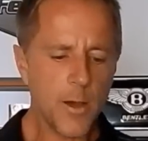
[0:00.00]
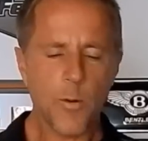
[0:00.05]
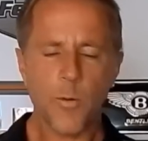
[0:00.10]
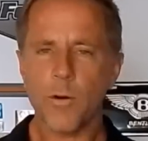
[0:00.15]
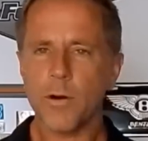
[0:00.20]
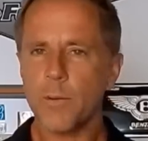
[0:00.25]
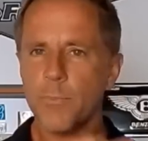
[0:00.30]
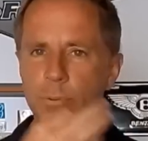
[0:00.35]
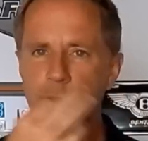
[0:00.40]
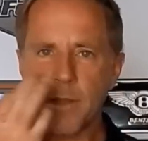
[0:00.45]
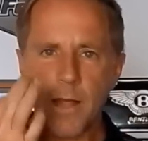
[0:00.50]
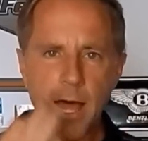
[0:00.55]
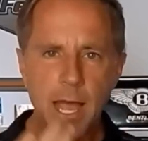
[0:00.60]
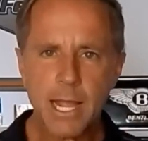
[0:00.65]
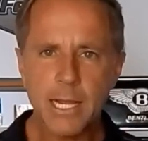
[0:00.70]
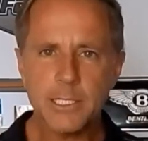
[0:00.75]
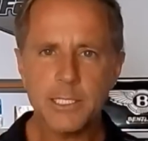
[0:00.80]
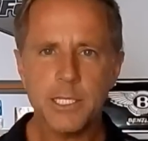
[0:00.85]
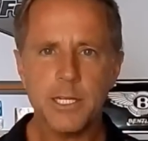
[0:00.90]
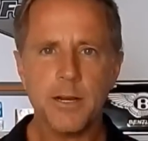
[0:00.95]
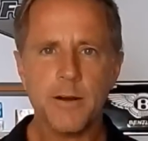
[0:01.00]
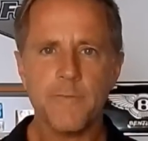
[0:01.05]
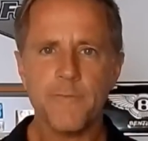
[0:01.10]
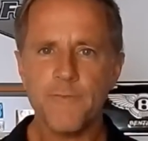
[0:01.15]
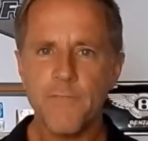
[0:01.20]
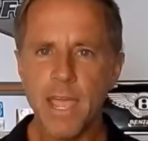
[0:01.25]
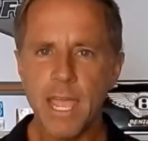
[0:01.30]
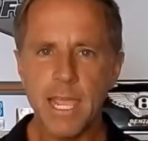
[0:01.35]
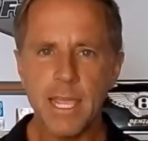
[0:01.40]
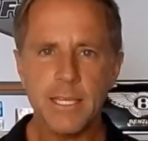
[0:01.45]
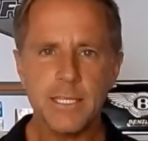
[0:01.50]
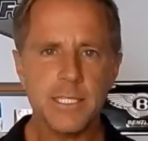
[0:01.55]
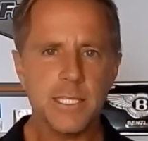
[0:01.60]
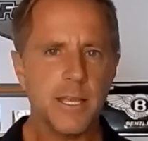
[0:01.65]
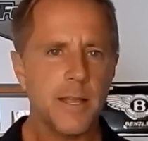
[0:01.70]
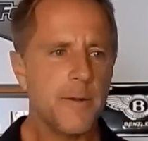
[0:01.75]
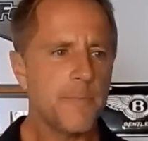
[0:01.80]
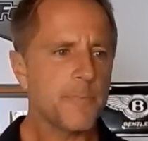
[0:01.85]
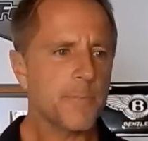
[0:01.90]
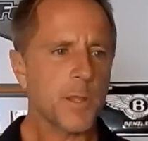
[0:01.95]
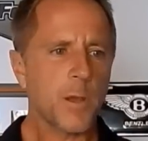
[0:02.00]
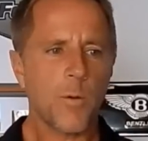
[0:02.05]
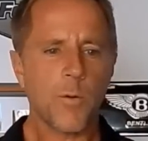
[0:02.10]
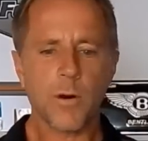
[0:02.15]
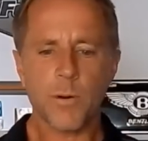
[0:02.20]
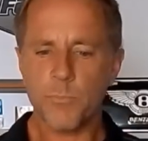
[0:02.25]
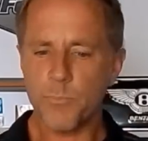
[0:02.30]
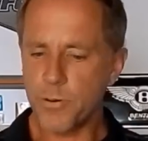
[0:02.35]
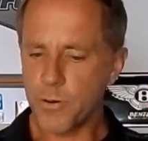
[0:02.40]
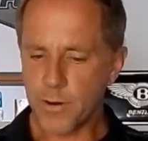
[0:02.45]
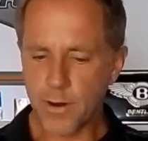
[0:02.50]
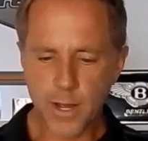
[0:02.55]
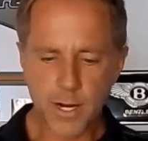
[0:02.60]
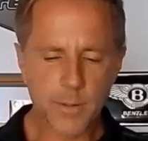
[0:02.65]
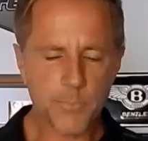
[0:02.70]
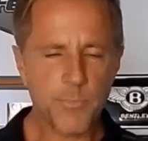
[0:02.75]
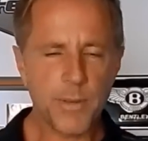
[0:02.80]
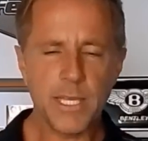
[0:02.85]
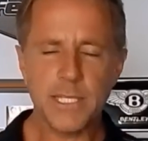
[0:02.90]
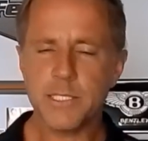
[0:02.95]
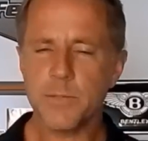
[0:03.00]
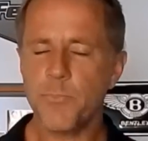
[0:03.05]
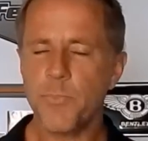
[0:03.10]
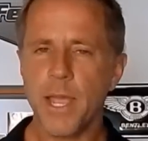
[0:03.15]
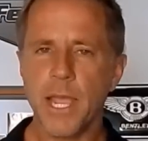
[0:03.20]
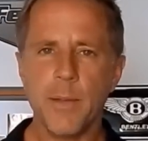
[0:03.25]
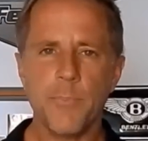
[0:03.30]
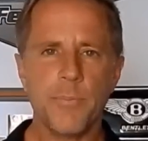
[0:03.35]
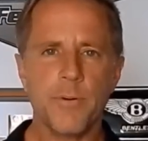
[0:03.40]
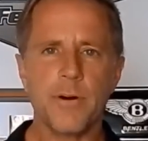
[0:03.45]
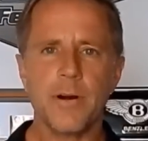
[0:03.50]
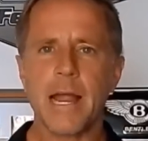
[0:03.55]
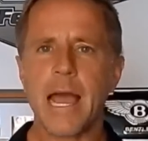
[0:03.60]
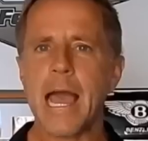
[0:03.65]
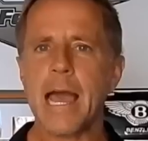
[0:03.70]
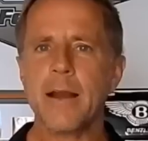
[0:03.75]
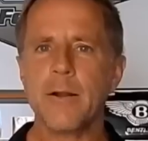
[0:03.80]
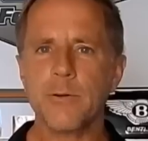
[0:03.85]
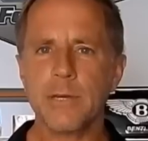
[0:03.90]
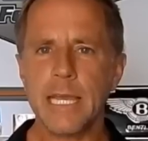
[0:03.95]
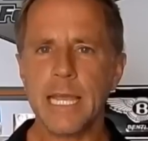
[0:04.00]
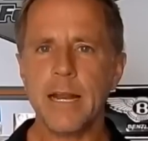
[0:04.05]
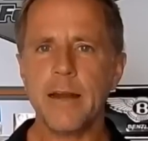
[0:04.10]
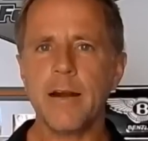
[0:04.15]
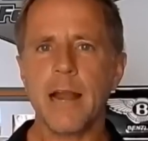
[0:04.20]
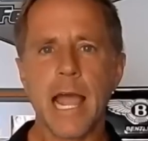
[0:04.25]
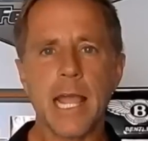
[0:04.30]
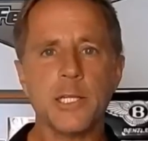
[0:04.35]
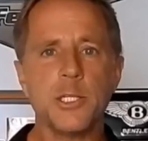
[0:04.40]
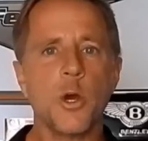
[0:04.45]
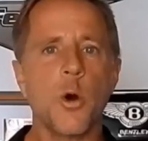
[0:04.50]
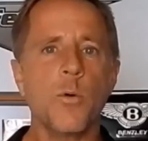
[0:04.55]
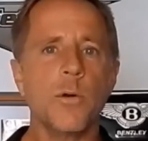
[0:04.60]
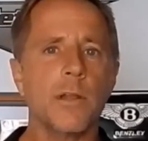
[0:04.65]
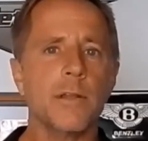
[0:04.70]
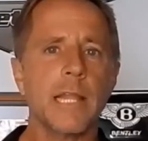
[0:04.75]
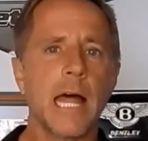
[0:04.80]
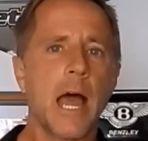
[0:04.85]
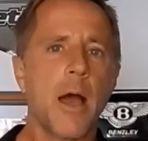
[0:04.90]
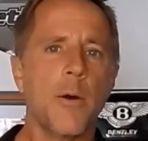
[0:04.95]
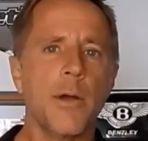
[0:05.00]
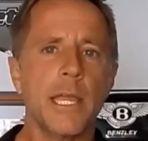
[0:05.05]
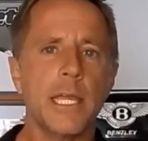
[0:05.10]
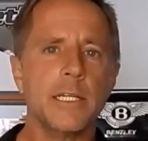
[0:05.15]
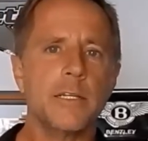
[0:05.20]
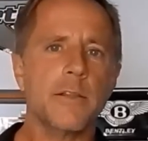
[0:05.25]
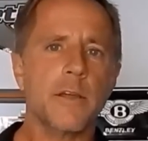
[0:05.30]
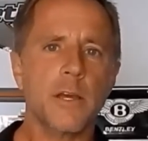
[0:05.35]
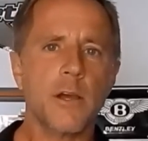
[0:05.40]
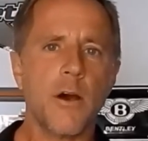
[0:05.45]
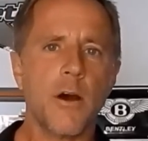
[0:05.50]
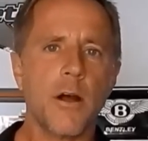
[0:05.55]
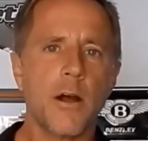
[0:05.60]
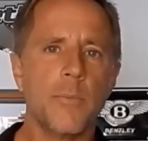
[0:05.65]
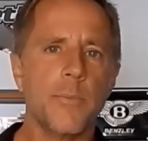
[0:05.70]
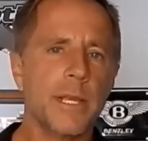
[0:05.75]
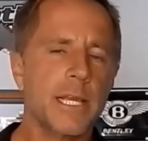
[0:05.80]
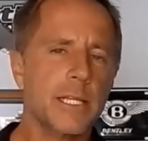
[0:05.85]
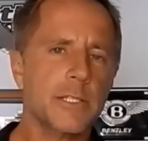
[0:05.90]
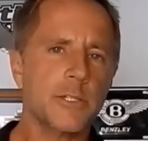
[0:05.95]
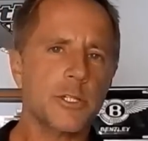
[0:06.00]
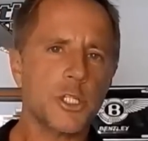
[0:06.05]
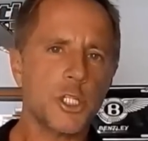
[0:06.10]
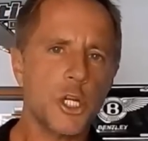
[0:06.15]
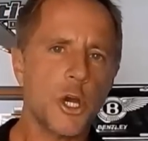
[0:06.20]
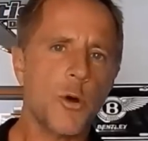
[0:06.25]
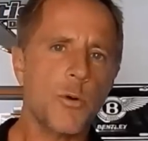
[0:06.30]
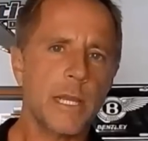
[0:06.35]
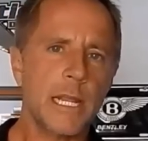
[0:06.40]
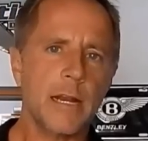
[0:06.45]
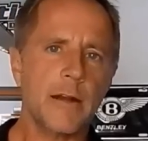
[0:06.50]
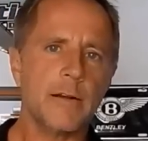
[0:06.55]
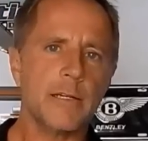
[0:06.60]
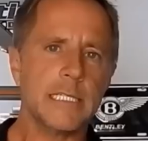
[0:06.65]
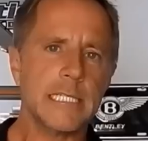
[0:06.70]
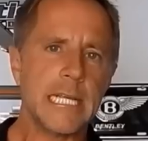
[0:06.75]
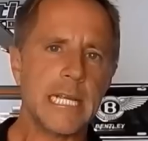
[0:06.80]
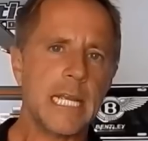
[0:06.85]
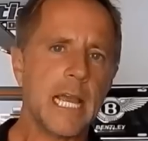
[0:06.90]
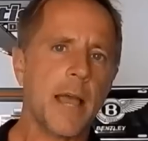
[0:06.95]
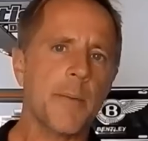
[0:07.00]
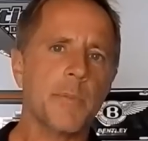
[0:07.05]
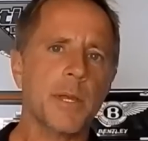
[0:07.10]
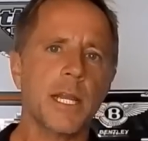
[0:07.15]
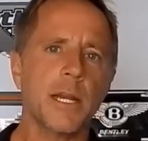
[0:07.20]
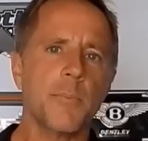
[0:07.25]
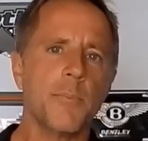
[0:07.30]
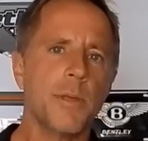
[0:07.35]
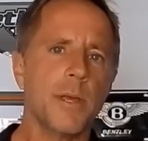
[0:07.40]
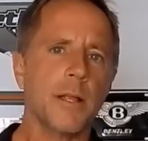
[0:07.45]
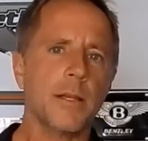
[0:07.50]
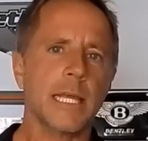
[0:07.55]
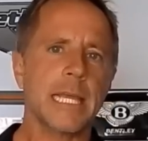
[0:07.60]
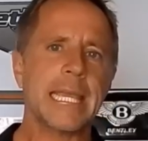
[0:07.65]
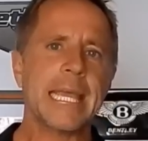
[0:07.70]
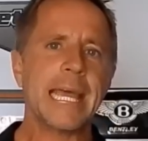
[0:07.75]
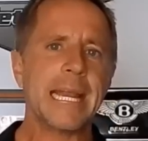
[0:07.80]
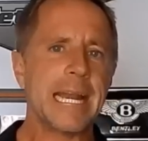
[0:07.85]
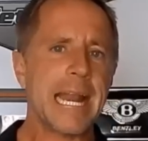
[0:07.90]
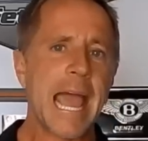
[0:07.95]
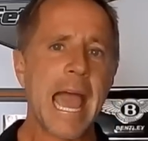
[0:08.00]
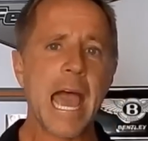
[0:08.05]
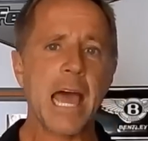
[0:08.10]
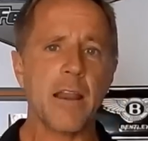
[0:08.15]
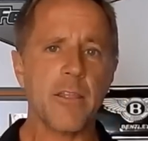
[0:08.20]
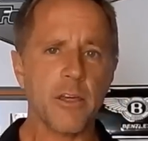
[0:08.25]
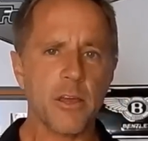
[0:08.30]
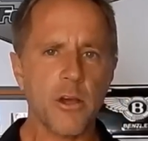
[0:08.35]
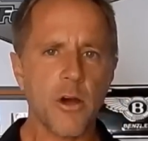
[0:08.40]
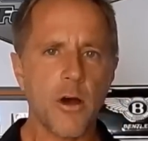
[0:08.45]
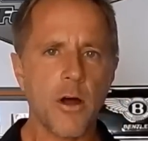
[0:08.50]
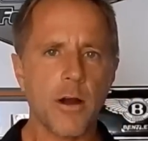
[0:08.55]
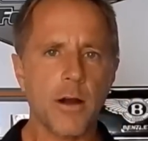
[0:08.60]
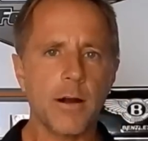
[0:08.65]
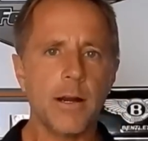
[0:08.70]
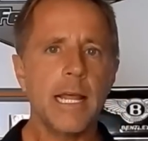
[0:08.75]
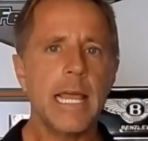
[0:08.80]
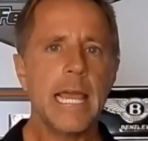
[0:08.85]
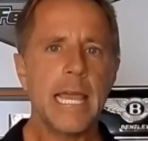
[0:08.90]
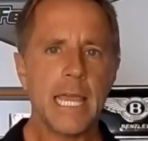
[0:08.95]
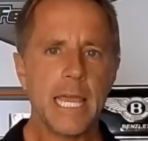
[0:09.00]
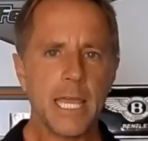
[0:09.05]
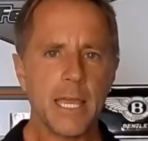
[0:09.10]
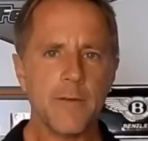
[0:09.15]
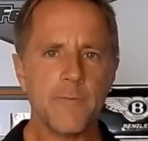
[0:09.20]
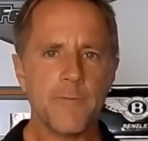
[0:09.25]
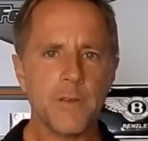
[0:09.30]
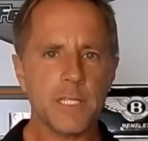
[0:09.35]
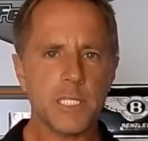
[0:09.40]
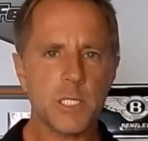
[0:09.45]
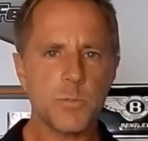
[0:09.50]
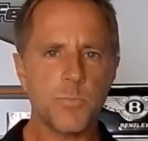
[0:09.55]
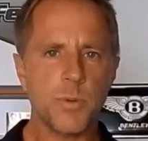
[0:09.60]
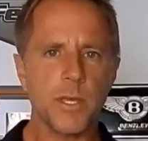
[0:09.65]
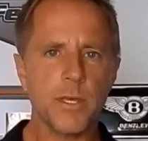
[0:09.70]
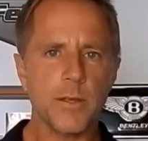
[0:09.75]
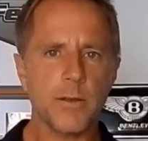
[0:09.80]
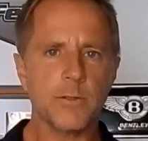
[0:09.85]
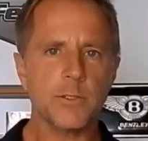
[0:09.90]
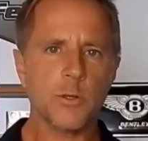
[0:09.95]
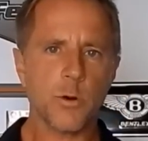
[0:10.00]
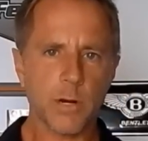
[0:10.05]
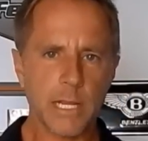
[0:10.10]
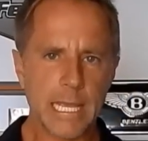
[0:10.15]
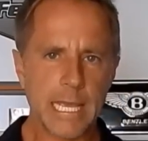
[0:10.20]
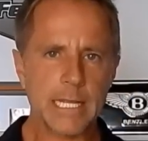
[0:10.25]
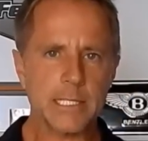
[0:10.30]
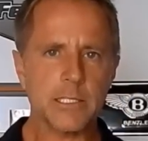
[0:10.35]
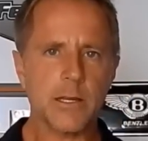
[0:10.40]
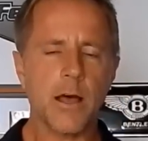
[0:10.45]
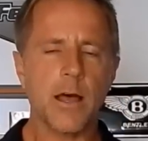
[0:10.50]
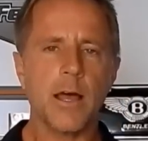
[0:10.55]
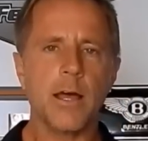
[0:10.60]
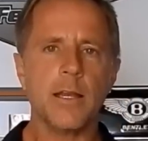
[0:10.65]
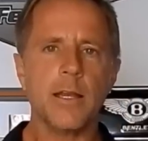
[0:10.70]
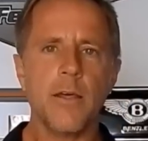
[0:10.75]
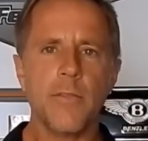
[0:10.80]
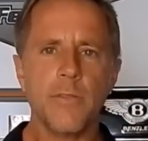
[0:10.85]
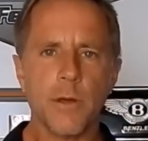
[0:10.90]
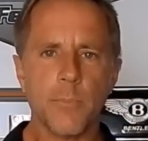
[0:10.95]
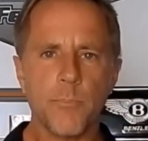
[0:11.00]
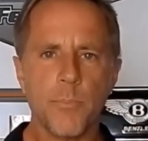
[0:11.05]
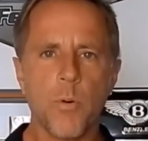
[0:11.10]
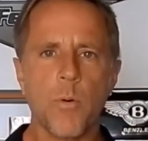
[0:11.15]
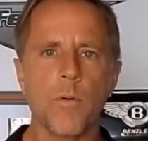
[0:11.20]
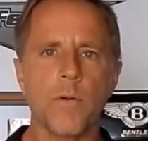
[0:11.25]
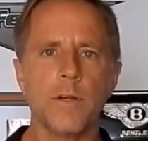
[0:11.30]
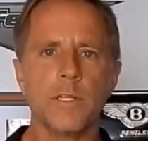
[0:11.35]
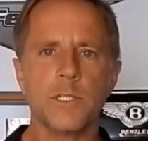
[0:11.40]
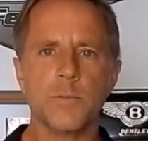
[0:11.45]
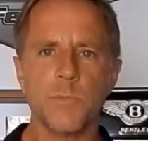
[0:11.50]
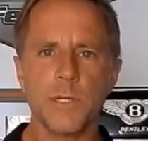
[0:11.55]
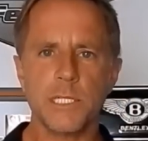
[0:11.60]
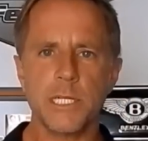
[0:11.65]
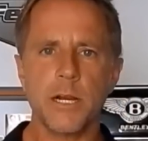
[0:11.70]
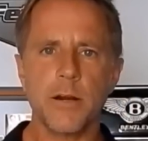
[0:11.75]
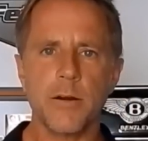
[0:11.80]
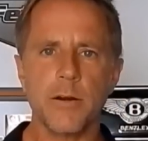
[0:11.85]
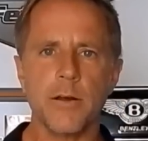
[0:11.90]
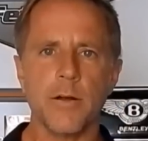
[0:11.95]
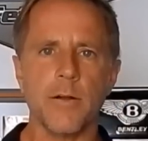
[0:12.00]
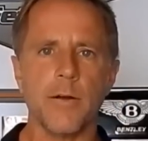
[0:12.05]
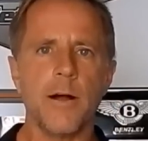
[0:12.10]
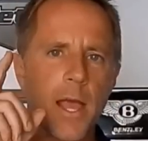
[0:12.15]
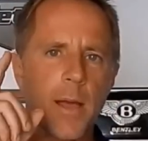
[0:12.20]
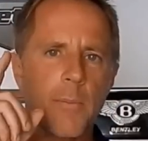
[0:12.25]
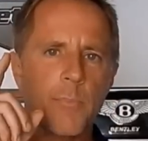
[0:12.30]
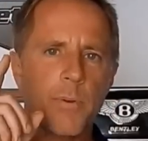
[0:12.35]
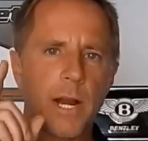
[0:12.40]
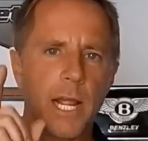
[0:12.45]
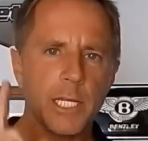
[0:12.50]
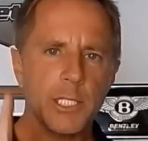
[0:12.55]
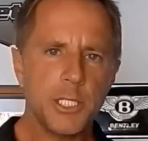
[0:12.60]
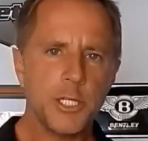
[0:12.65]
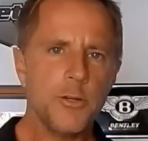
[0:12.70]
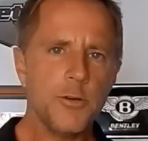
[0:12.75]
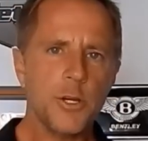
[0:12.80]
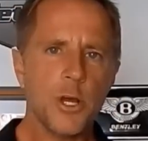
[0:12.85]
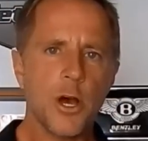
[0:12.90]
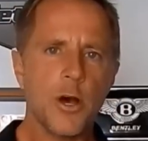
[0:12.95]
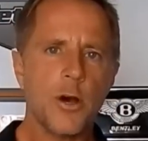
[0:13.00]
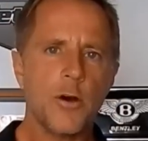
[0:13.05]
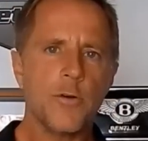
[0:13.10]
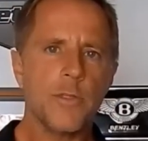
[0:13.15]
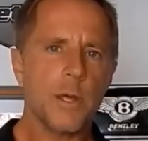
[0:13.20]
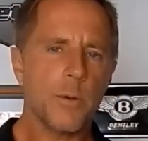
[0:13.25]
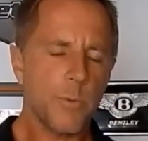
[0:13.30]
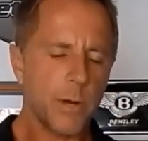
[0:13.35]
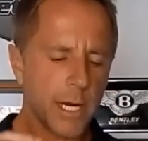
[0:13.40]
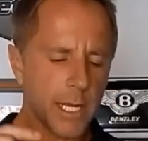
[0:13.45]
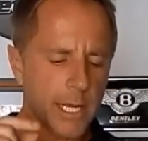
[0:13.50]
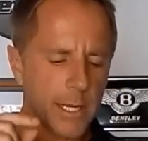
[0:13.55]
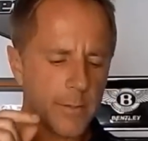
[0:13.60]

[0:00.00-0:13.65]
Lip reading: or apply to your face or put on a piece of paper, I don't care. I don't allow it into the car because there's no guarantee I'm going to be able to get it out of the car if it spills or gets on the porous material. But I do know that when it